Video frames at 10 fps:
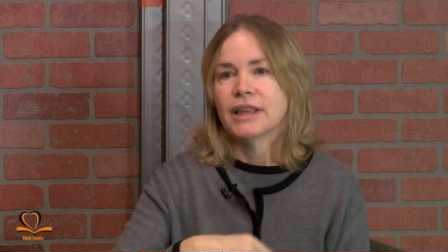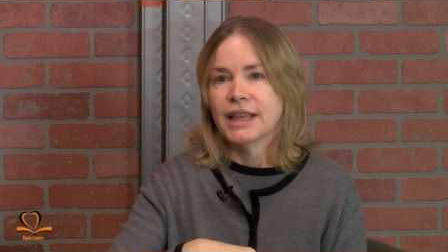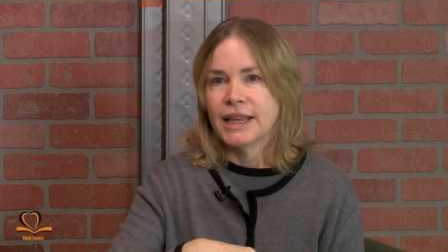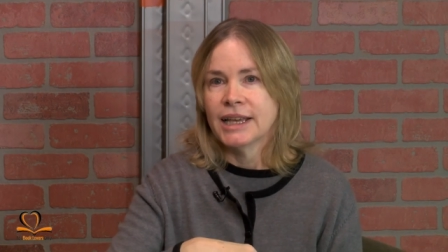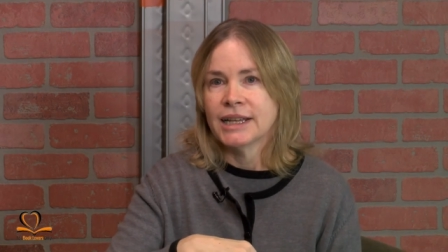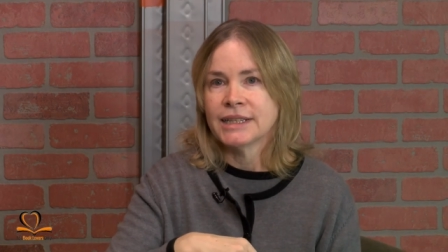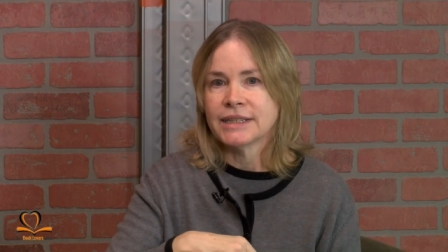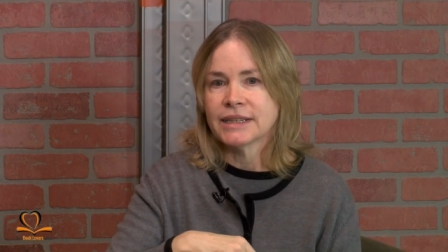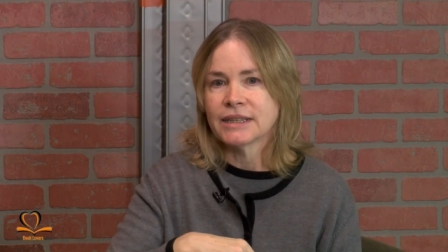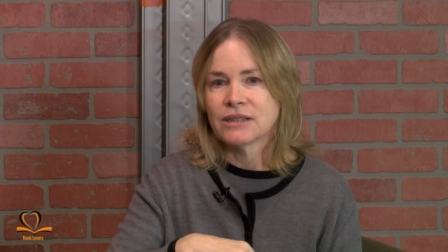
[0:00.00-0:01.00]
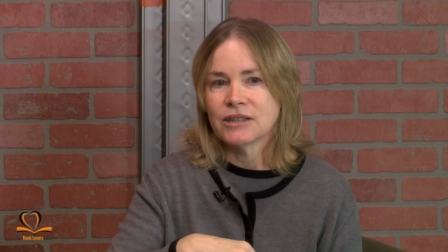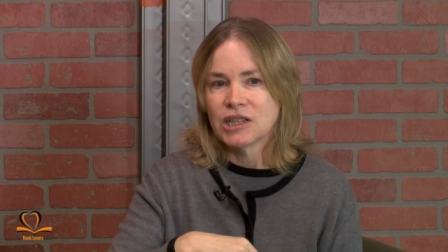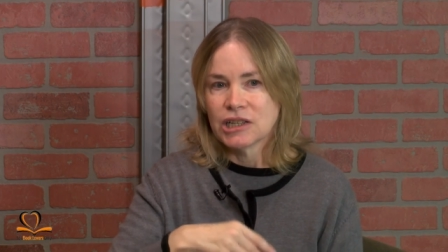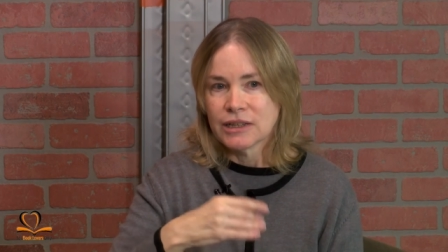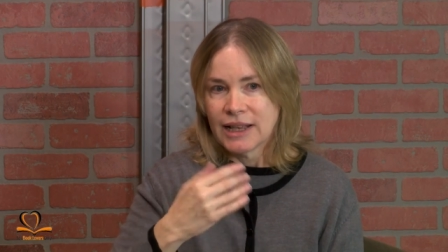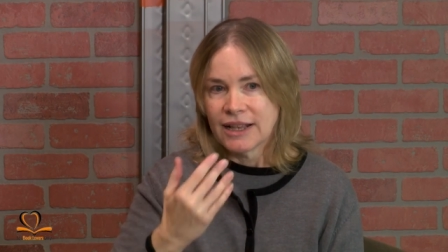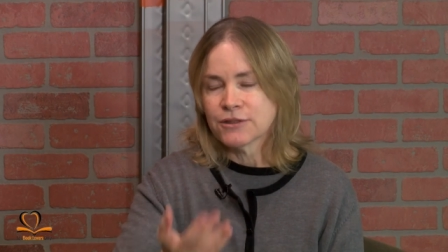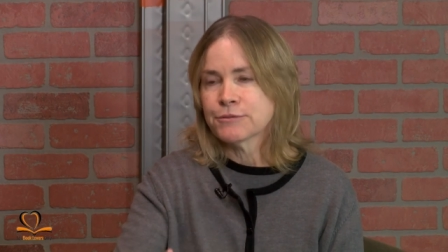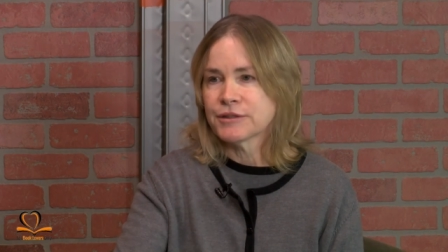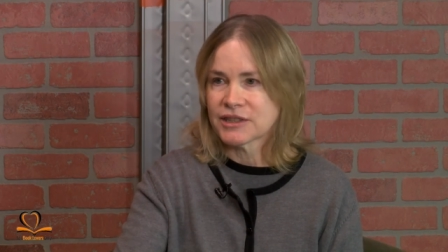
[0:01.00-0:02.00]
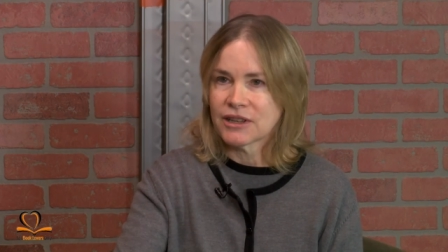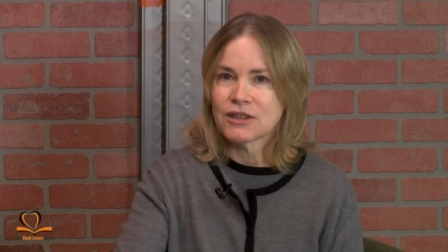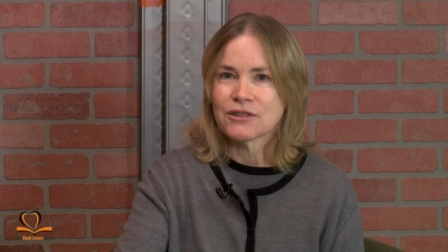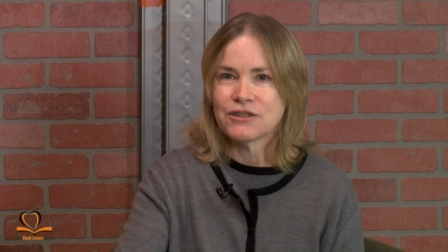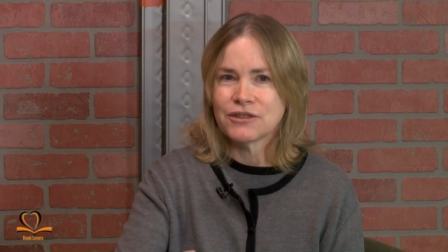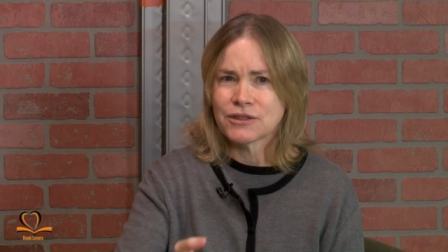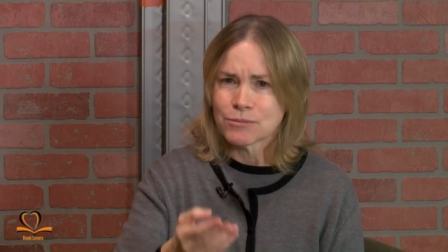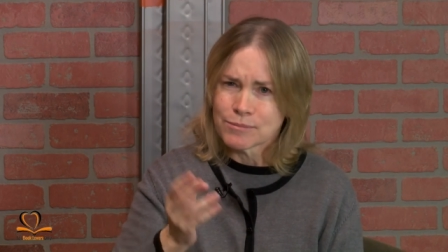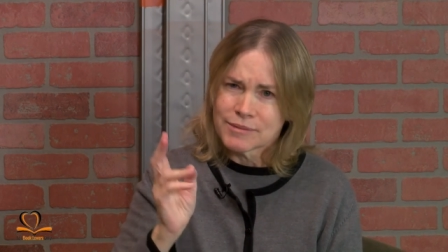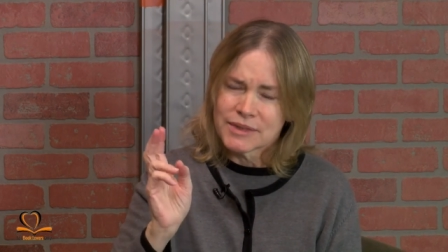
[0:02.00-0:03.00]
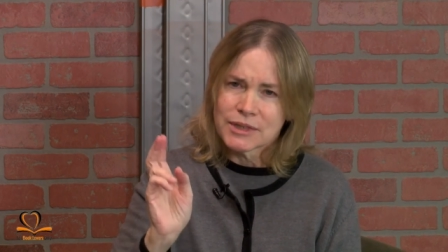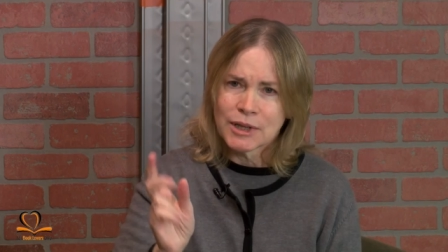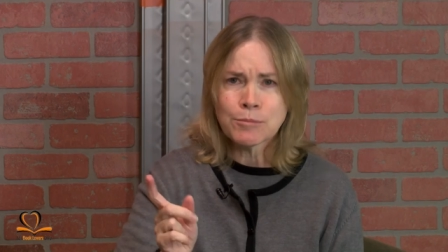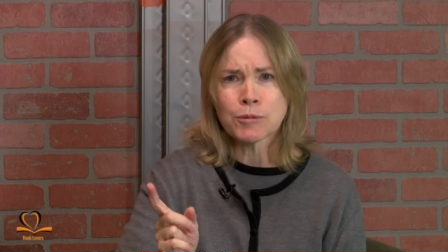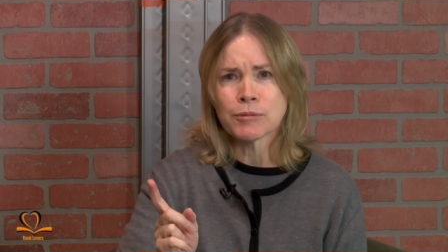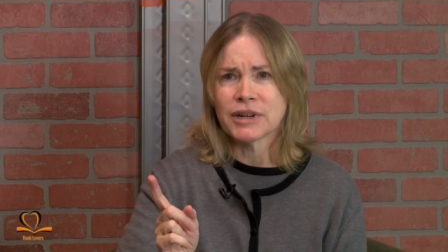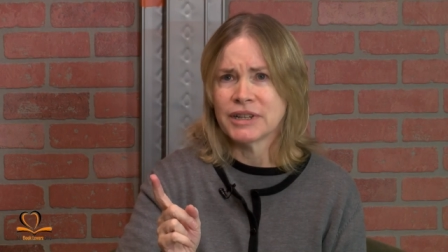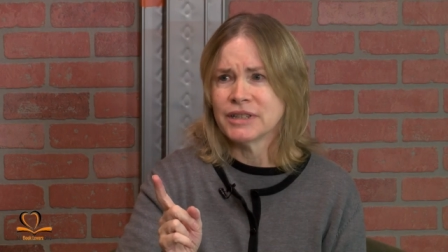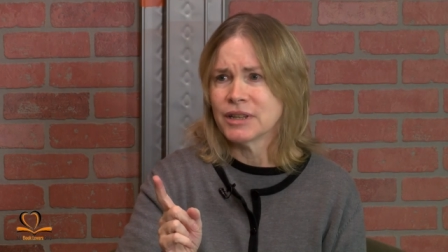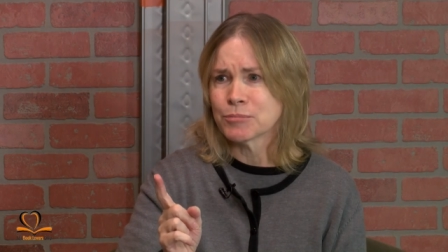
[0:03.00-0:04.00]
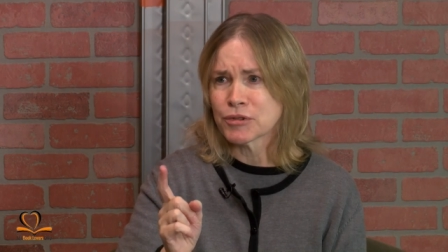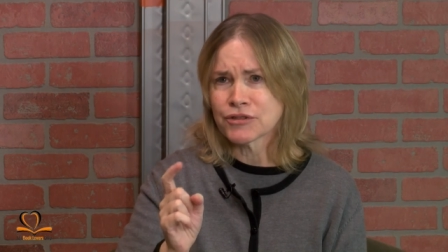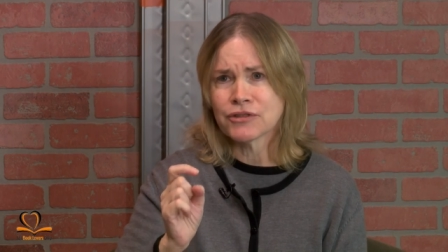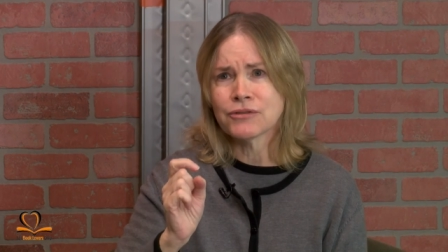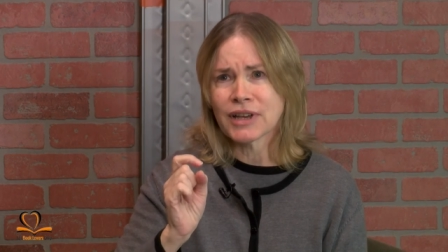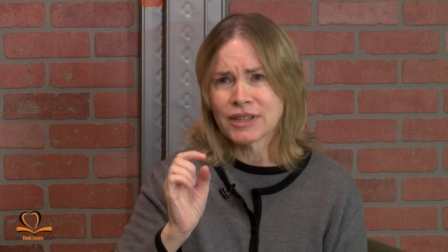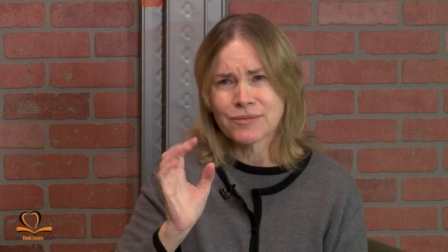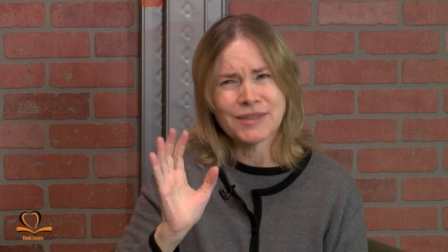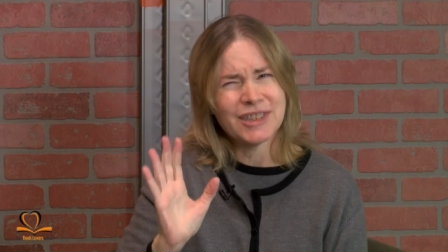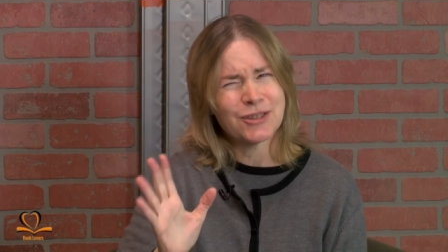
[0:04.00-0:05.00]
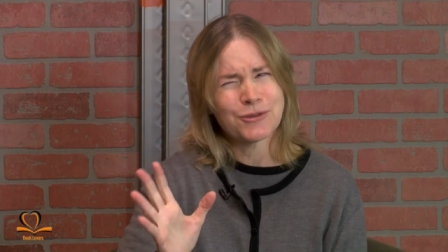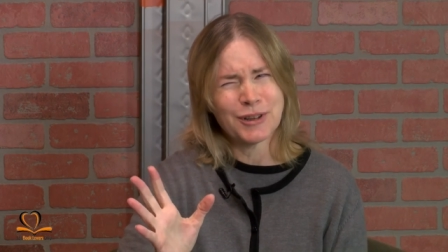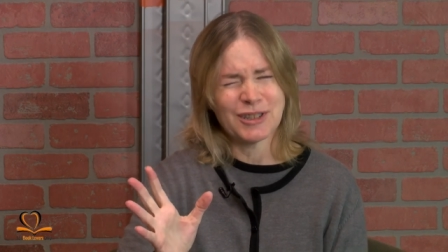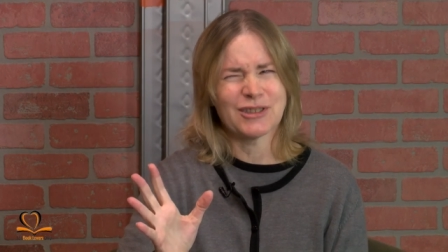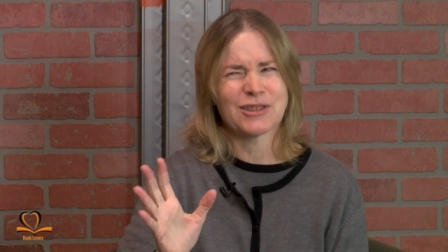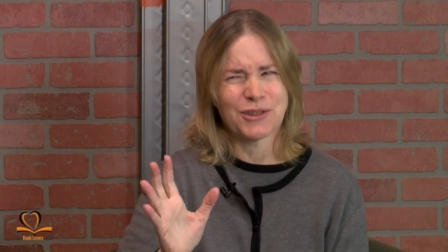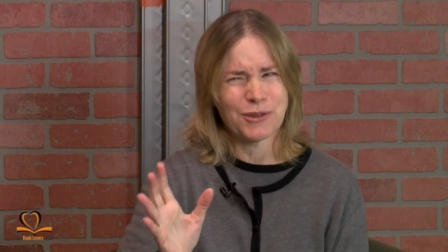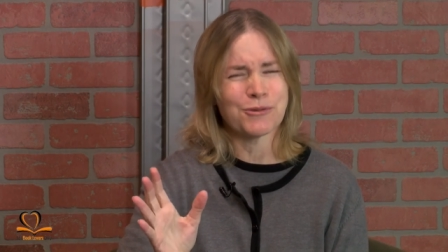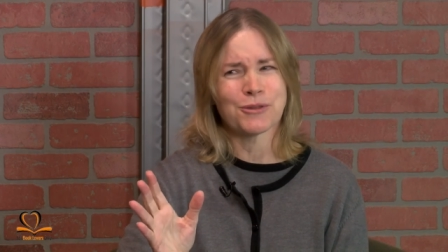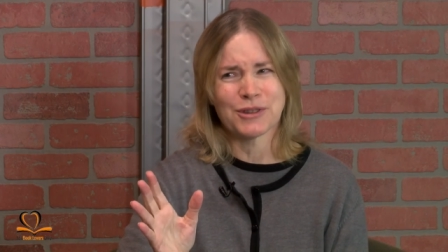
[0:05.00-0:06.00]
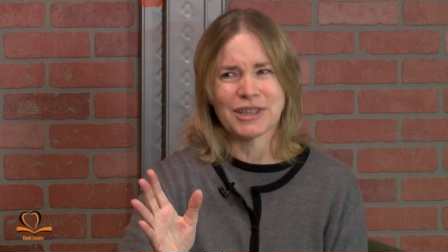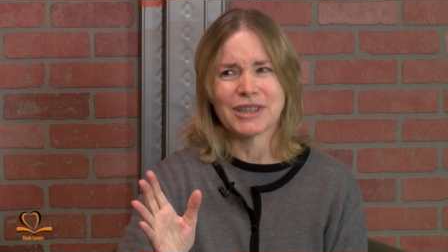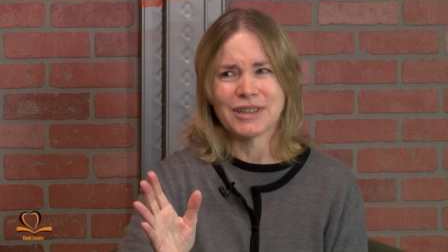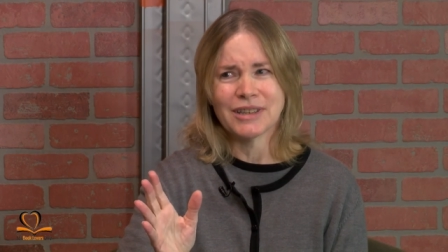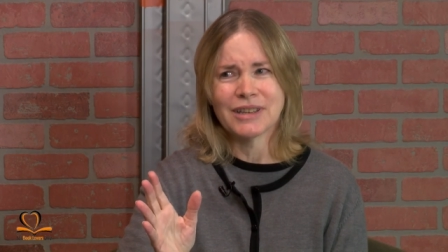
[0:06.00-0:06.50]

And uh, as a result, she's number one, a person who kind of distrusts authority.